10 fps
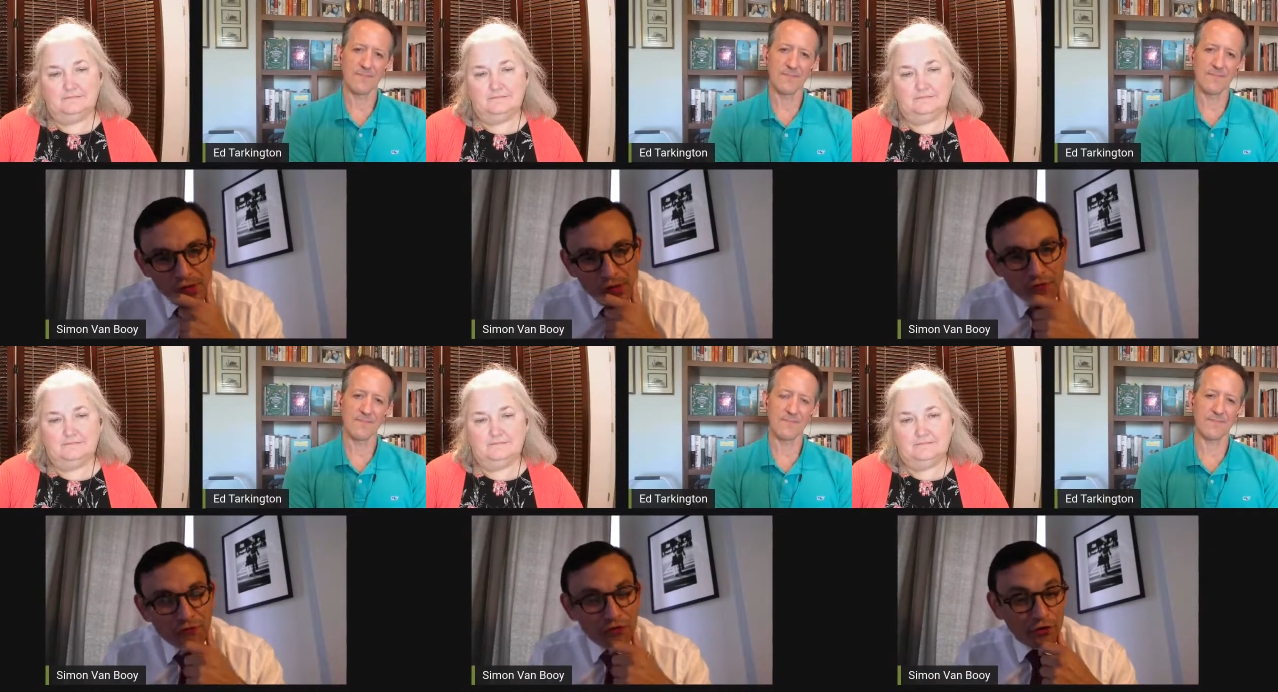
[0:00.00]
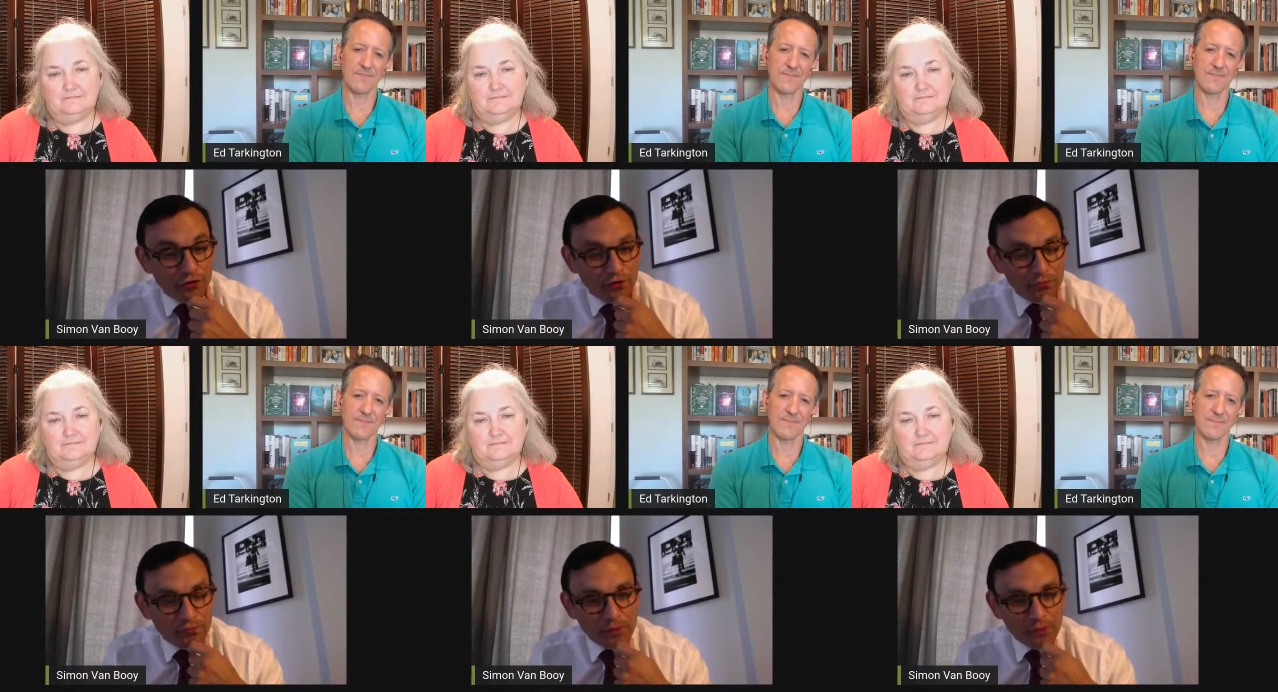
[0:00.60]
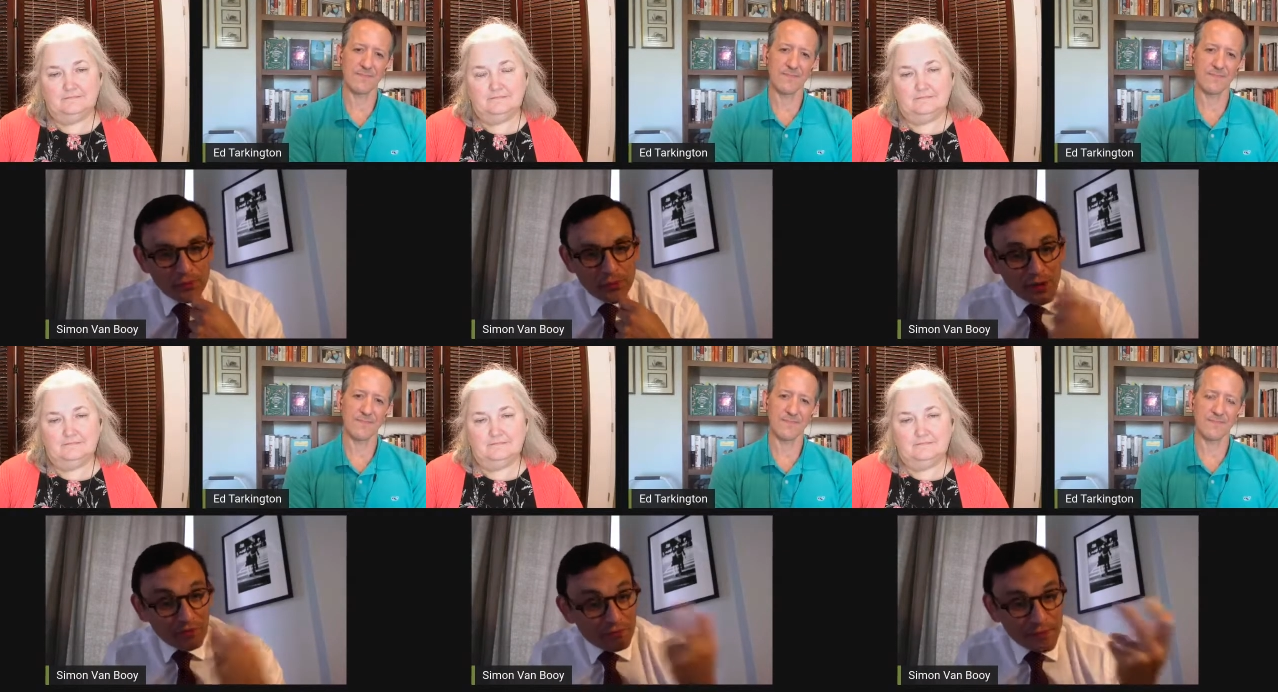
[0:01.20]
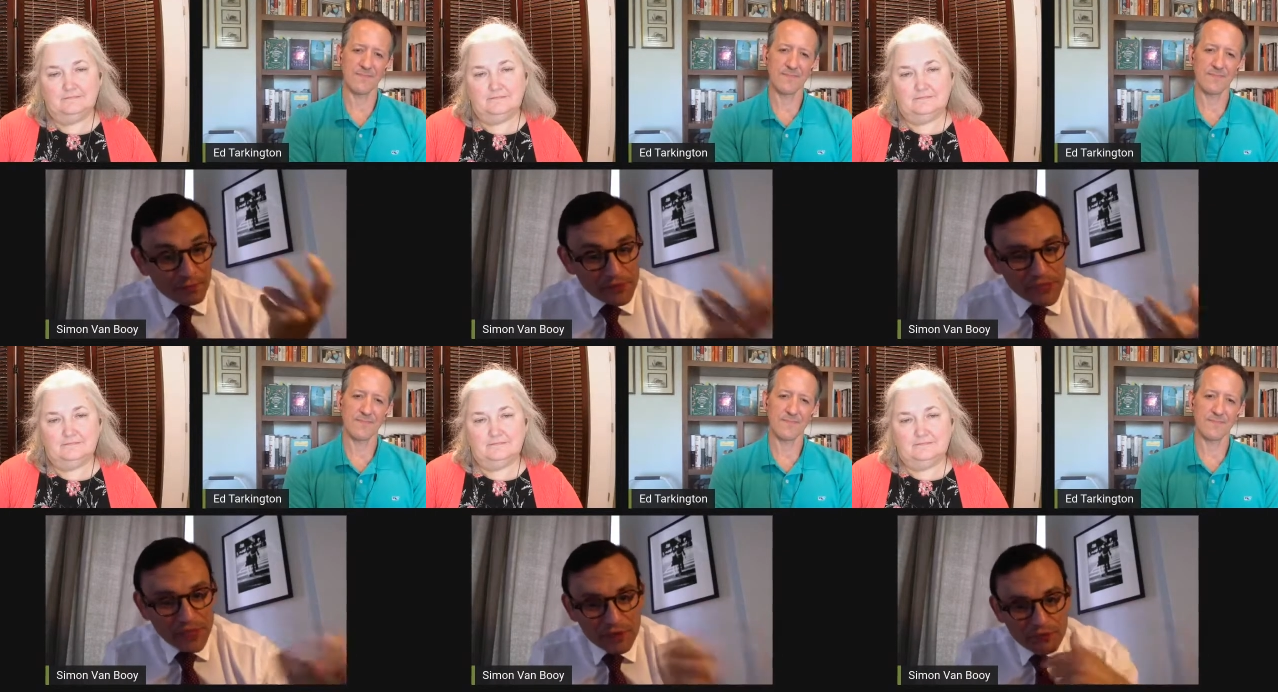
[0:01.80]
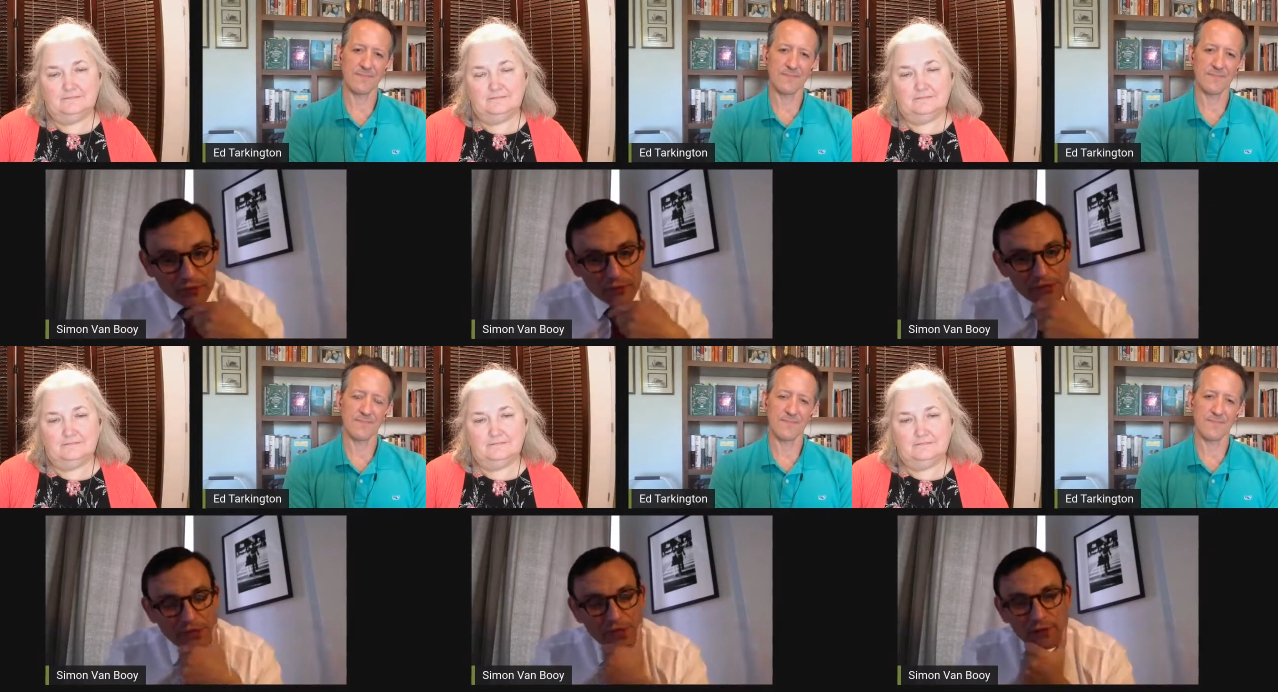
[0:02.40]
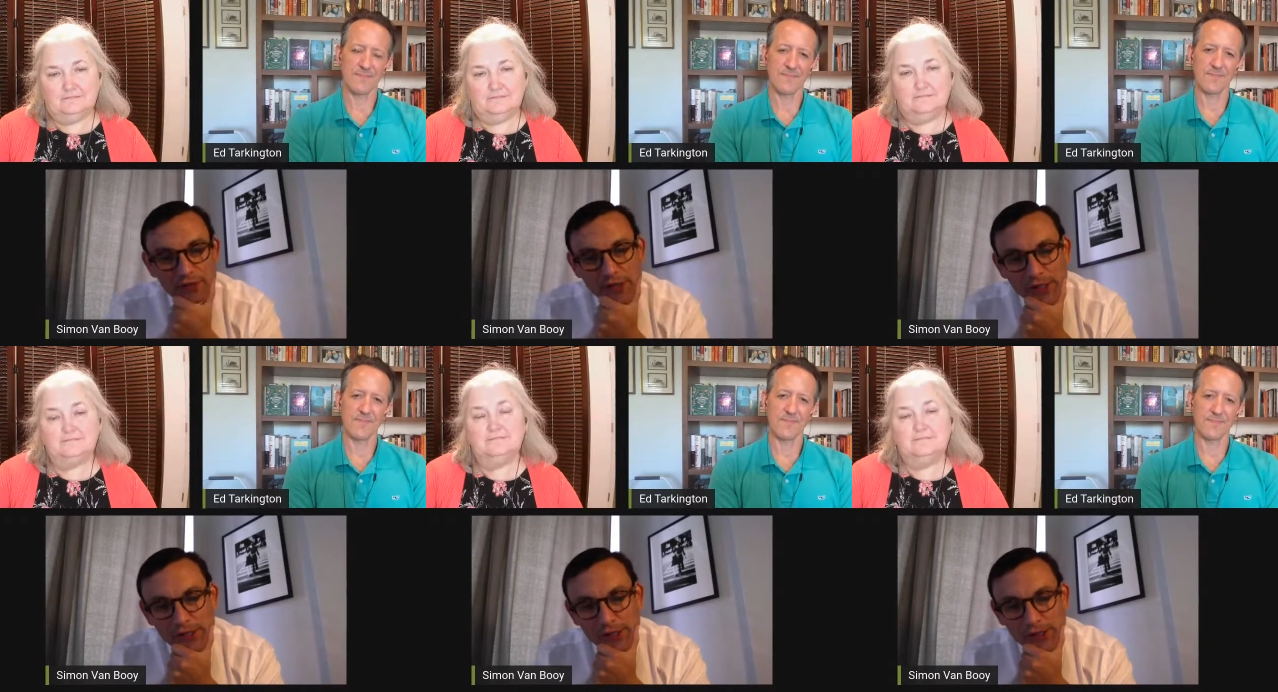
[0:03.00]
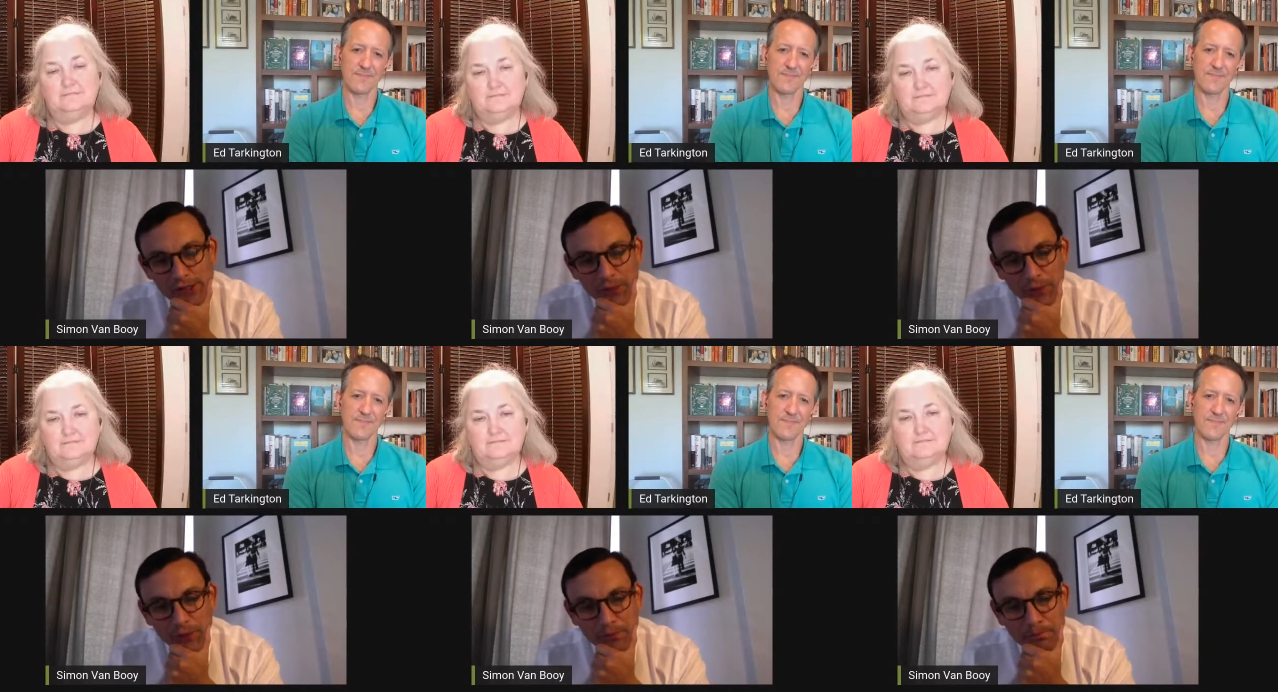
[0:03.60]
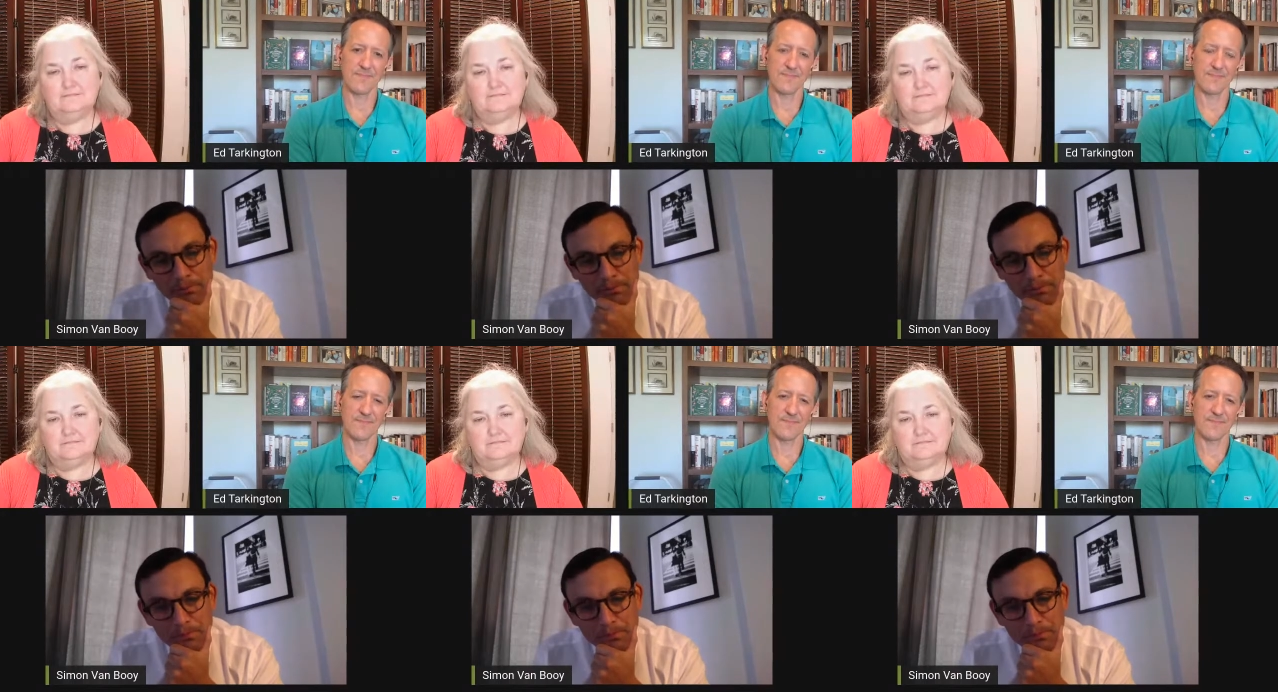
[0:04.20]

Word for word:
Speaker 1: comfort for people who haven't been able to get it for themselves. So um,